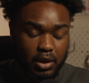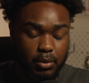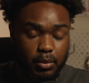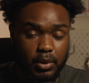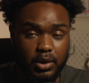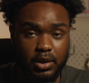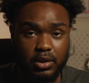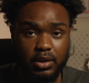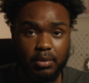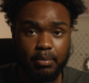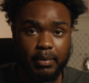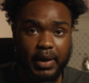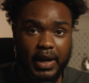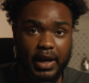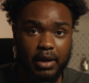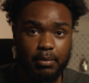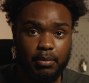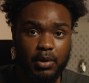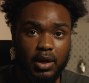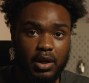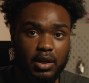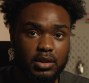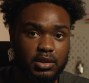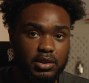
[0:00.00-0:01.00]
I wanted the mag
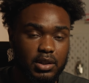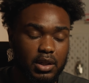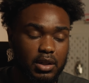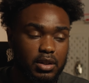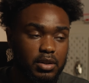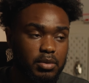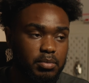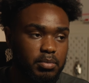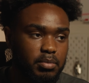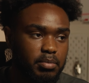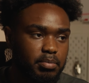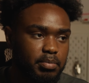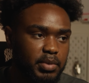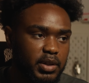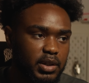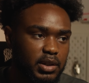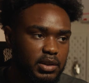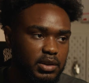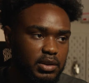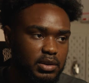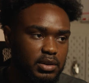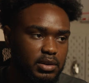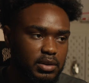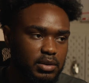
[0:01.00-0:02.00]
mod setup
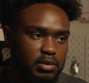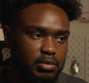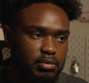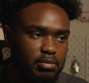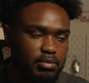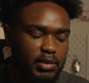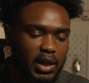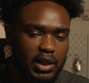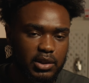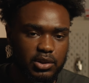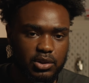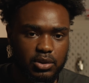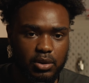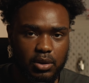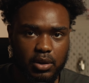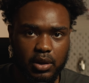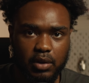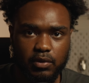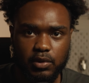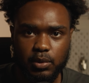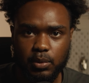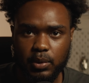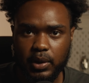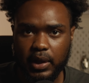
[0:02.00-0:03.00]
because I saw
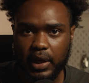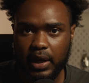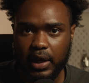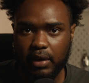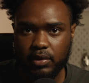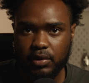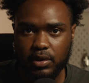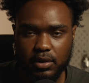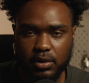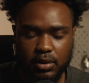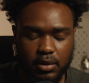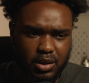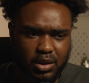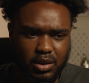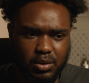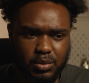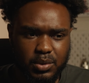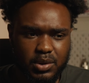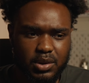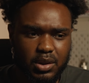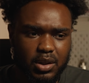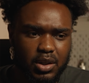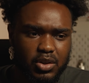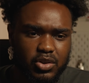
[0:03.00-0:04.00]
everyone have it. I think it
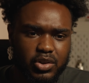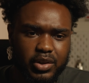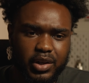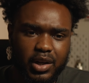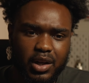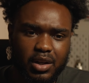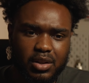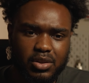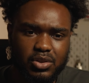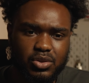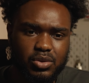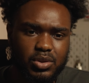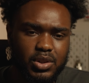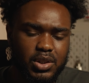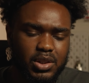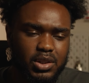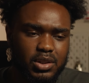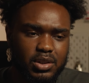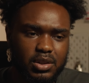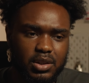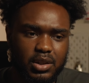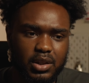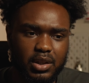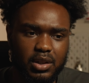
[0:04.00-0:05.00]
was $100 you needed
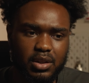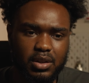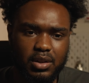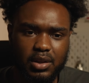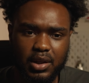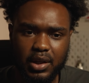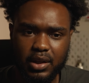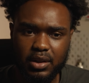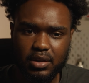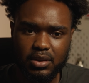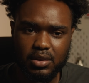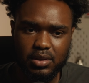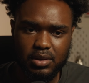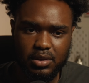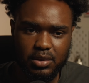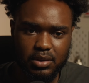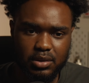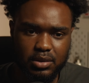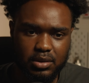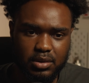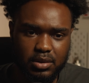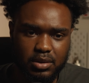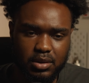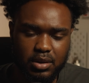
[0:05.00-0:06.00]
to get like the
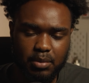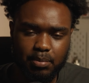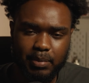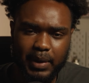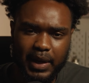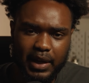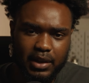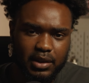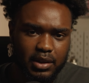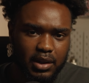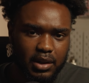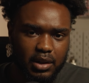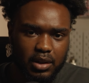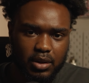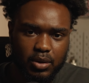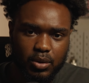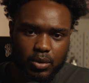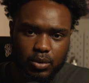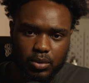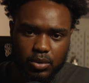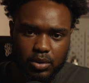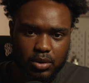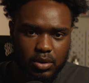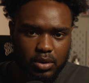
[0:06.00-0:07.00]
magnetic
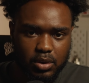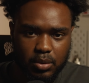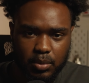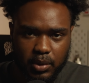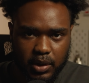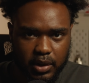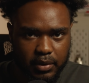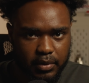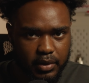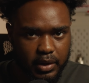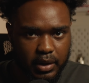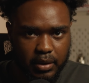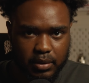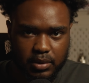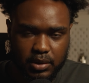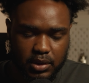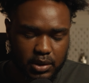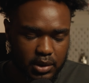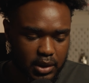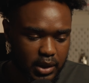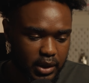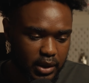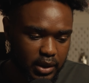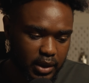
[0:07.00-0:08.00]
holder or whatever. I was
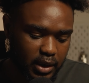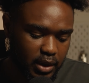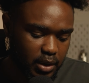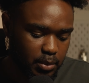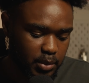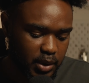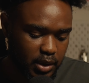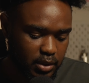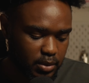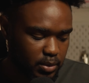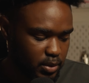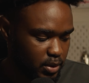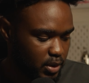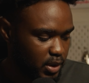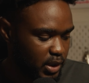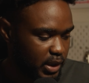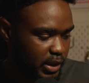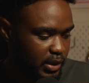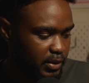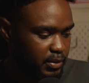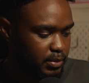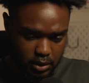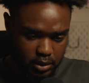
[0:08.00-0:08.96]
just like, nah, I'm not doing all that.